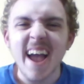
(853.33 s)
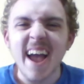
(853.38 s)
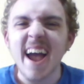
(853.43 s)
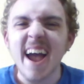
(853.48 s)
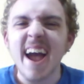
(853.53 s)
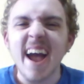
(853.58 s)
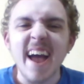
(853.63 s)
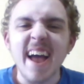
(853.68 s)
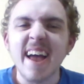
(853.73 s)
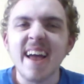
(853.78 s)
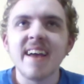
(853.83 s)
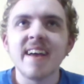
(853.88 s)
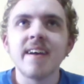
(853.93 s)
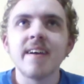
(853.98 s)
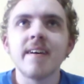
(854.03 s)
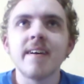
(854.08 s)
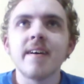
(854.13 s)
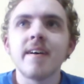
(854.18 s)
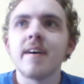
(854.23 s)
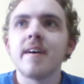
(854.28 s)
hey,
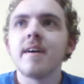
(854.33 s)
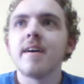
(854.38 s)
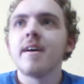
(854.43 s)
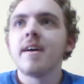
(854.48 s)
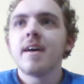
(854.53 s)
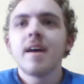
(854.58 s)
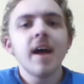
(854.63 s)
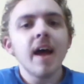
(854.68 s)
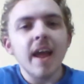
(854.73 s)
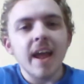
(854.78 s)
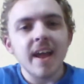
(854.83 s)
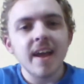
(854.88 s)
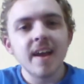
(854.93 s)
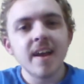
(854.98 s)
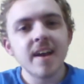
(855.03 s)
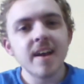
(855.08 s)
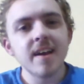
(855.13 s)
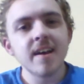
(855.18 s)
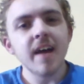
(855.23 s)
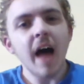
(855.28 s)

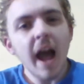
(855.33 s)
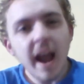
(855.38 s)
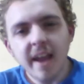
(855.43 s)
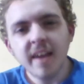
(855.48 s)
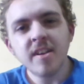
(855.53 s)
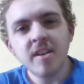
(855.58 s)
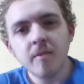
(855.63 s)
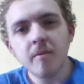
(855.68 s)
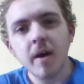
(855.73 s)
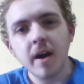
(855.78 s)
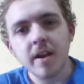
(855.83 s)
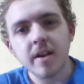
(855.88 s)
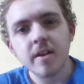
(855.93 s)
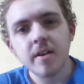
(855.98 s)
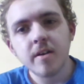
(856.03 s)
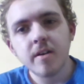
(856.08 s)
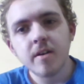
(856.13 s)
I guess it's right.